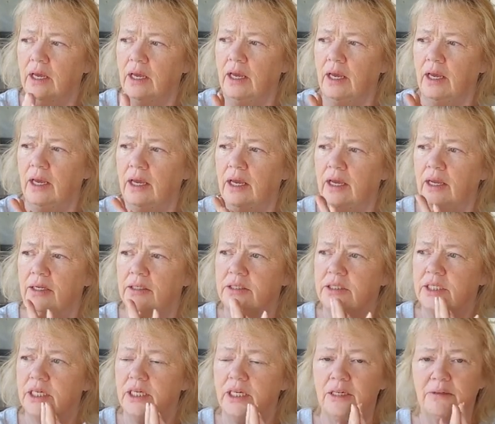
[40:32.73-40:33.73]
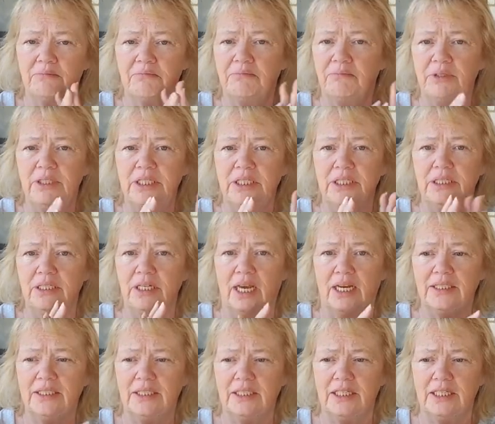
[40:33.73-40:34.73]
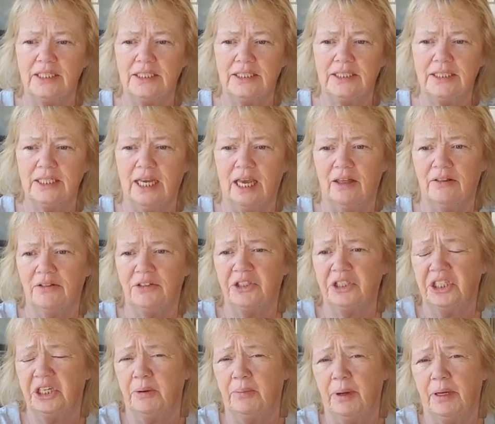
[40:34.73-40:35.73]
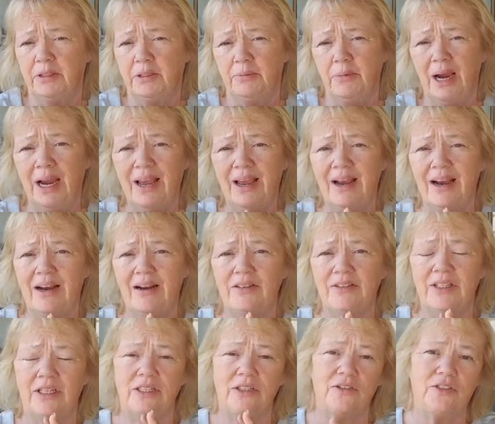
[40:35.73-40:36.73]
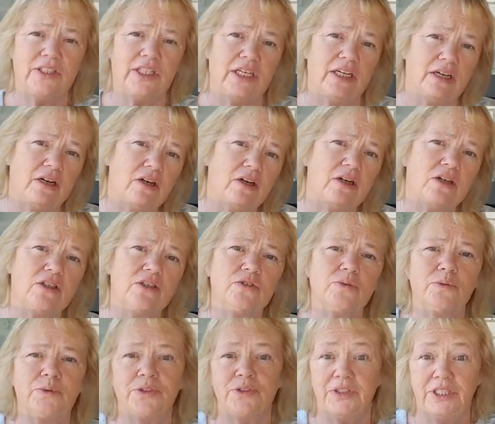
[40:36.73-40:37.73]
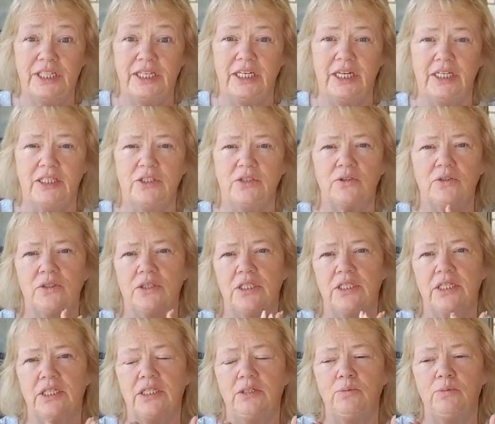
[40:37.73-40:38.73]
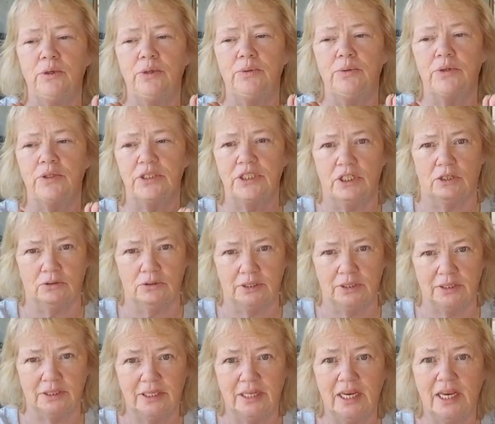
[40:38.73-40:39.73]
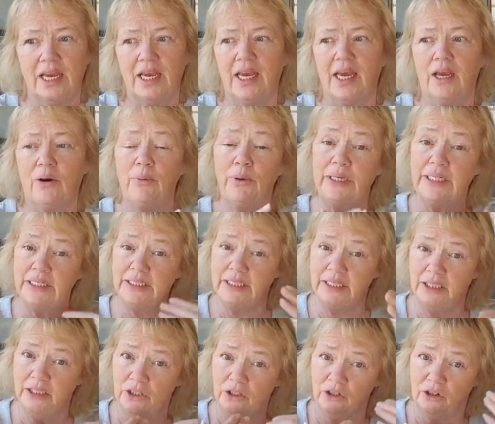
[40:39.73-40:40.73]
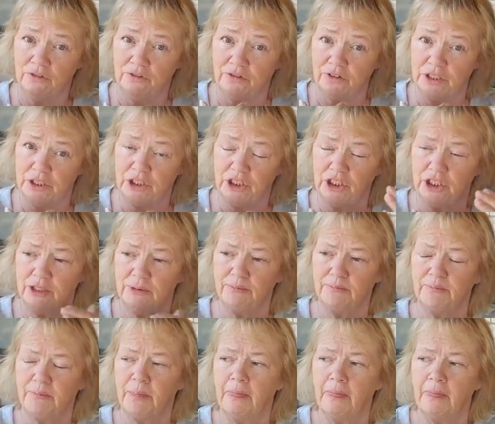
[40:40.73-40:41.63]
And we did lots of things together. She'd come out to my house, I'd go stay at hers when we were teenagers. Then we were adults. And we continued our friendship.